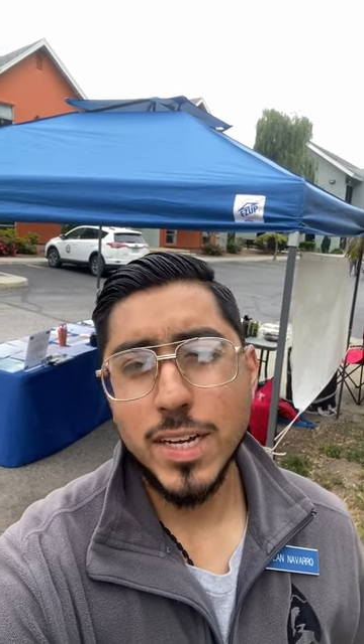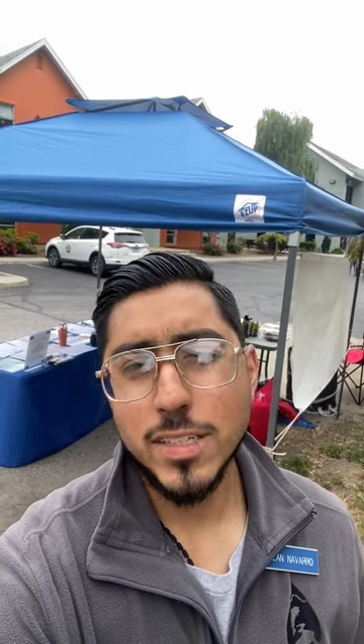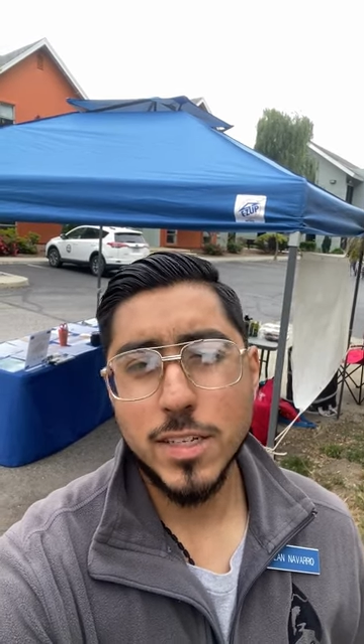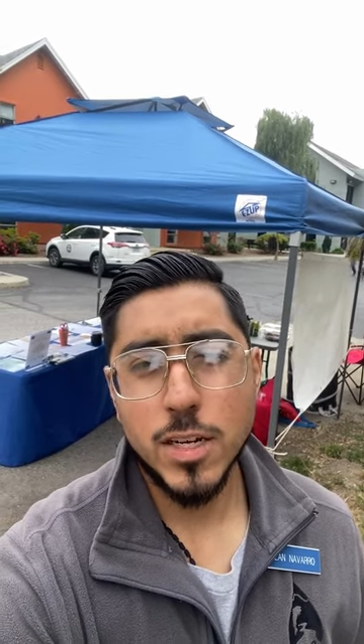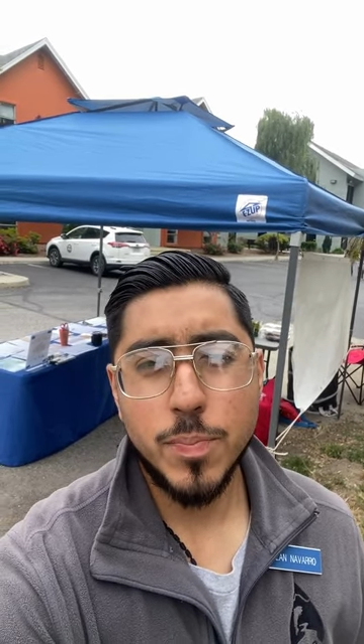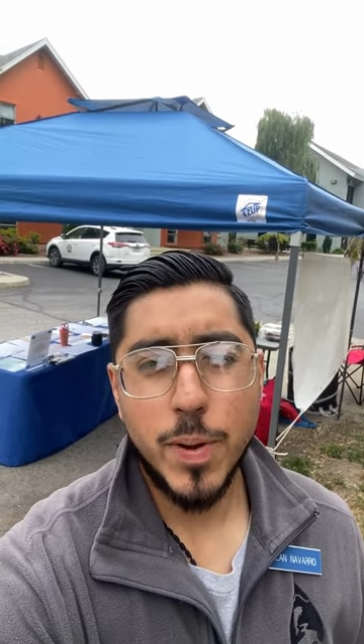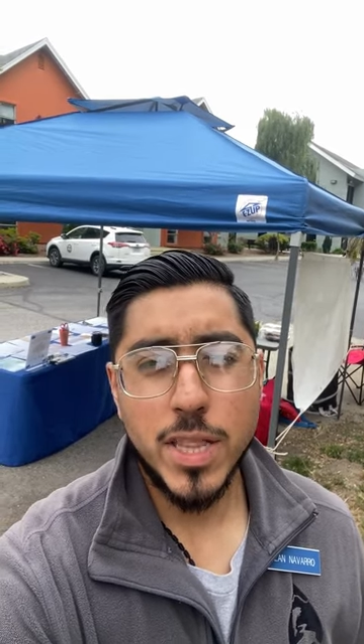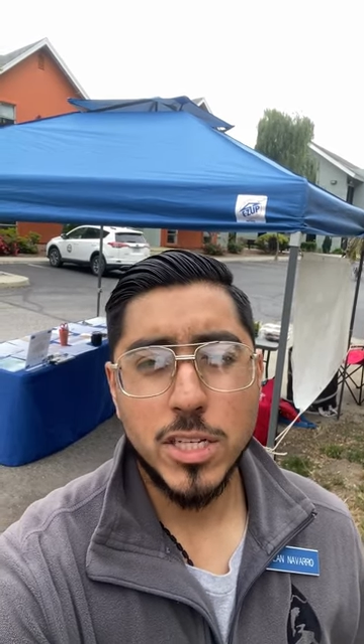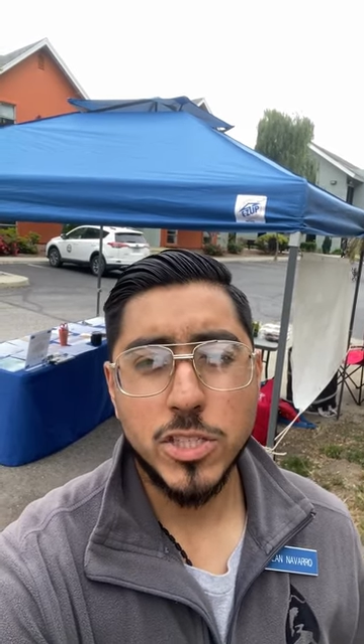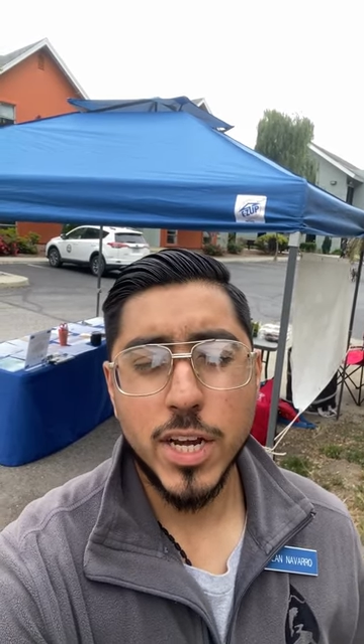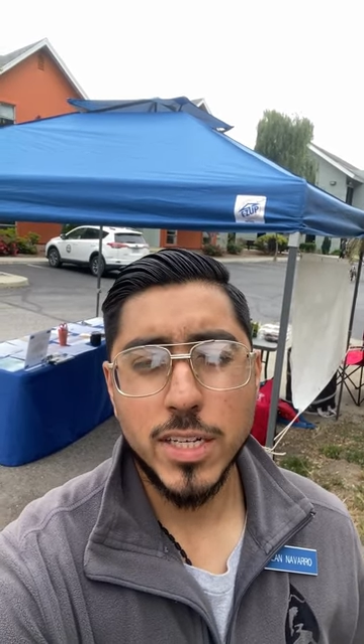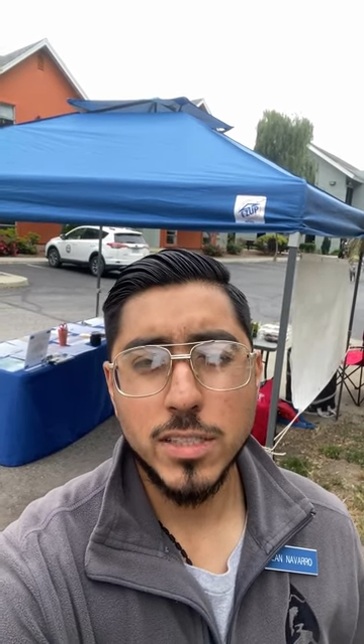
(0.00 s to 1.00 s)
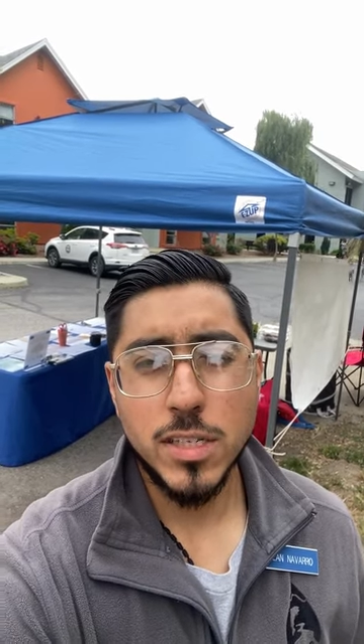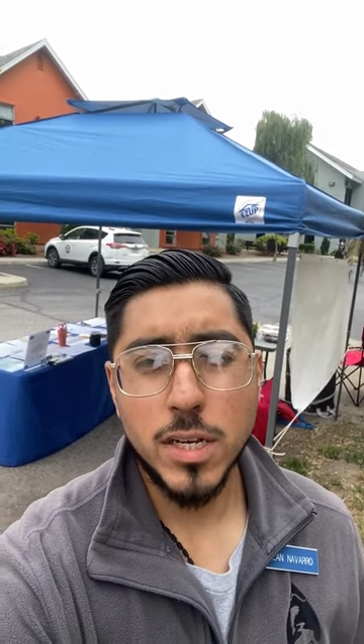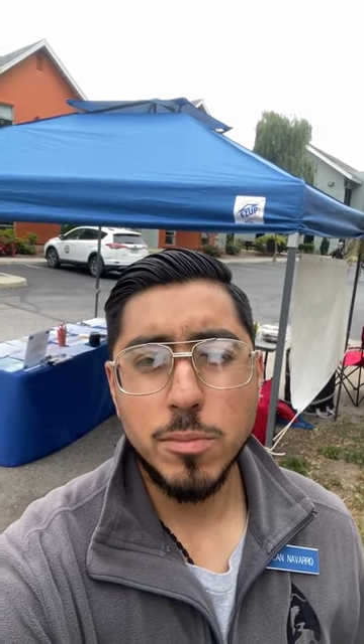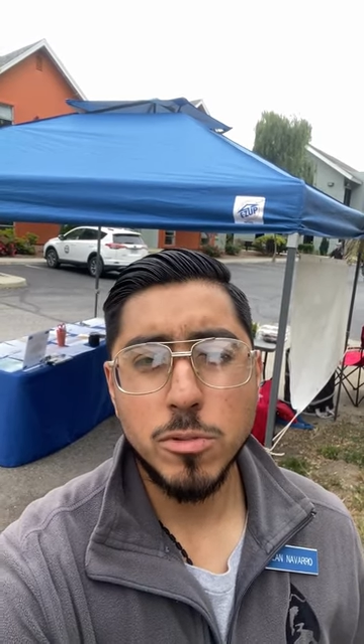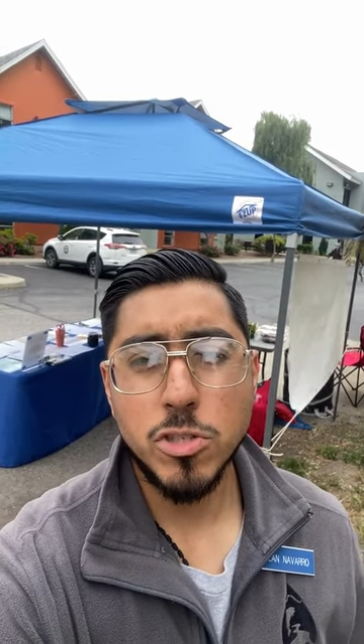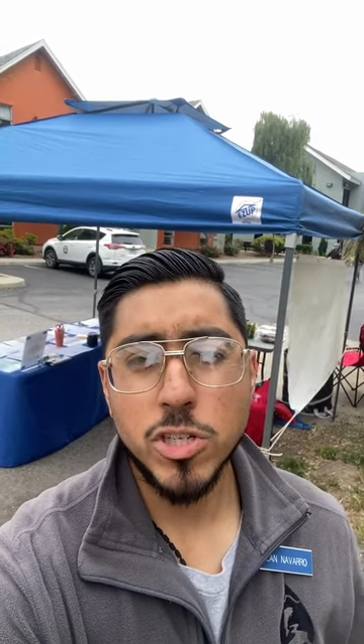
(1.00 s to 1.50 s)
I stuck by the check-in
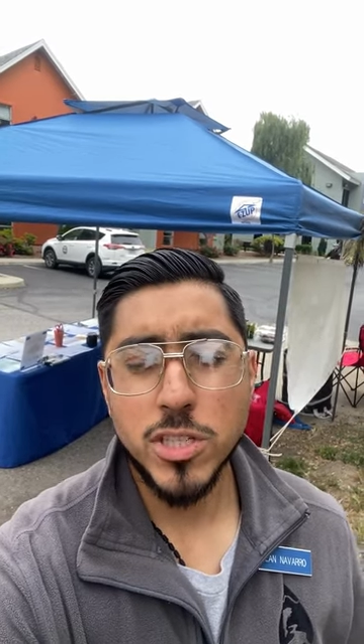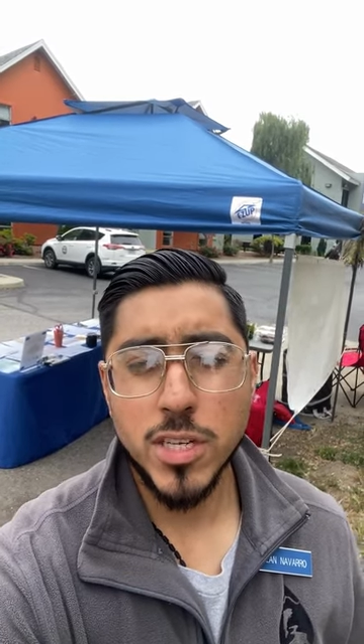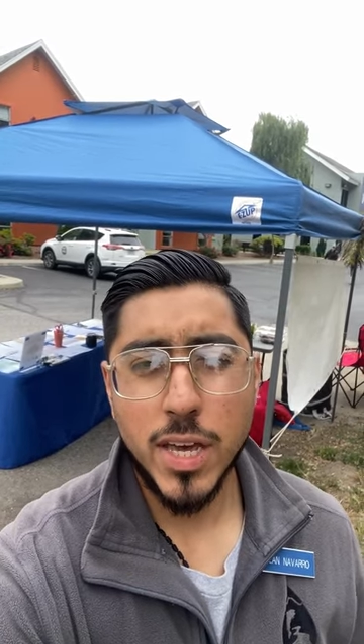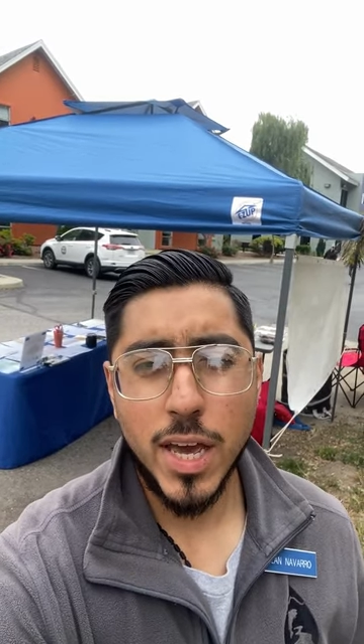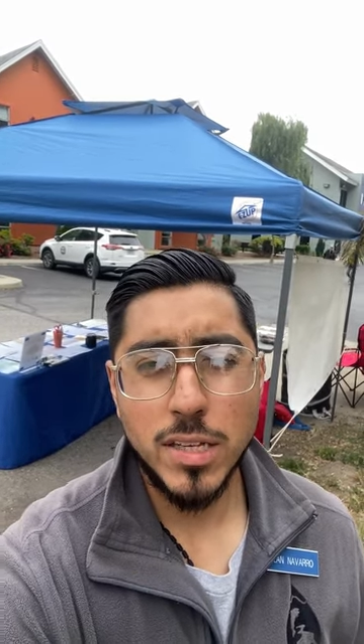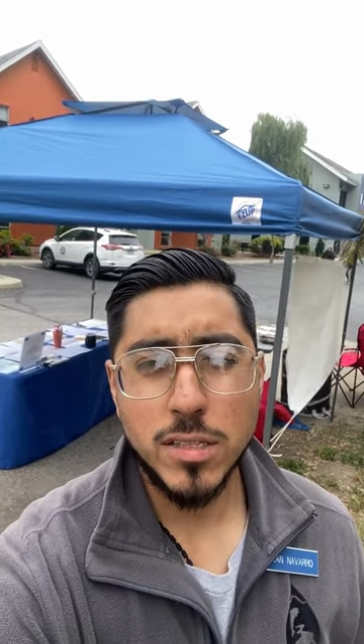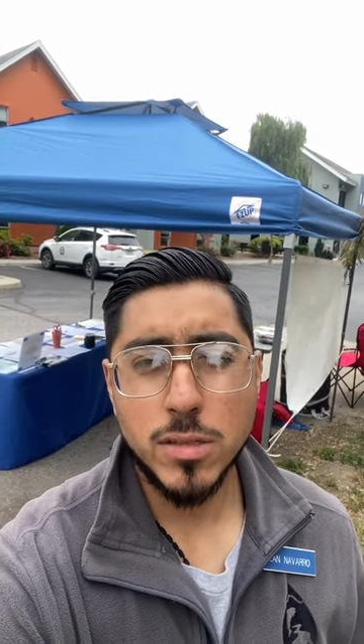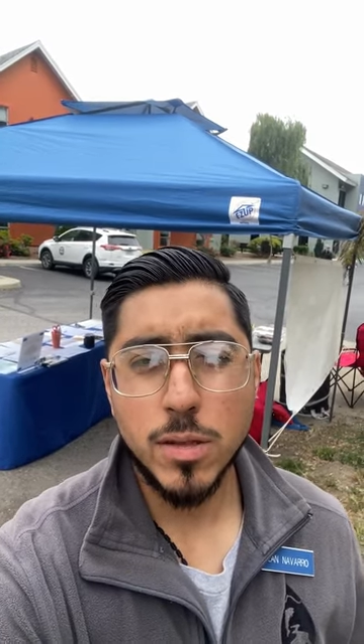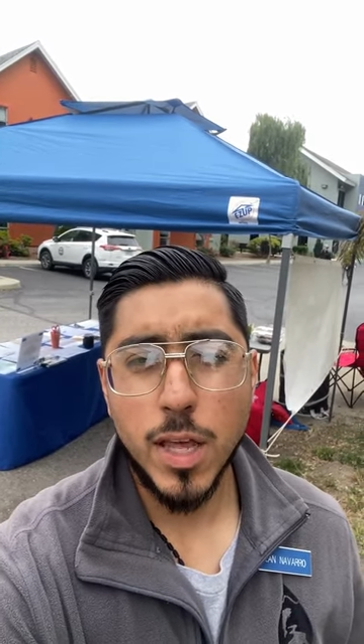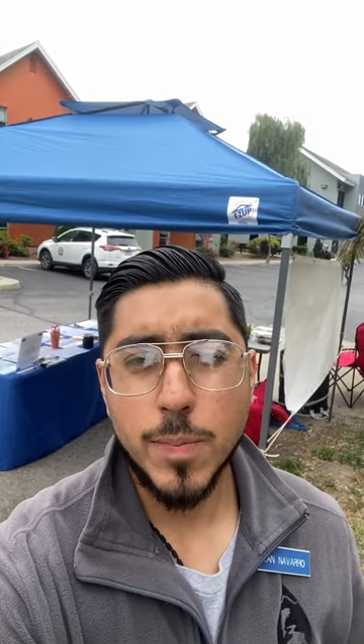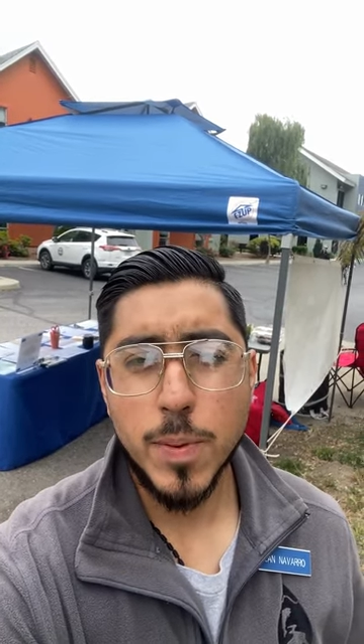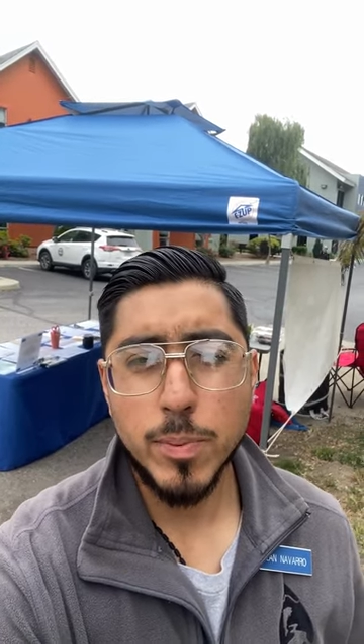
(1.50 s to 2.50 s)
table just in case late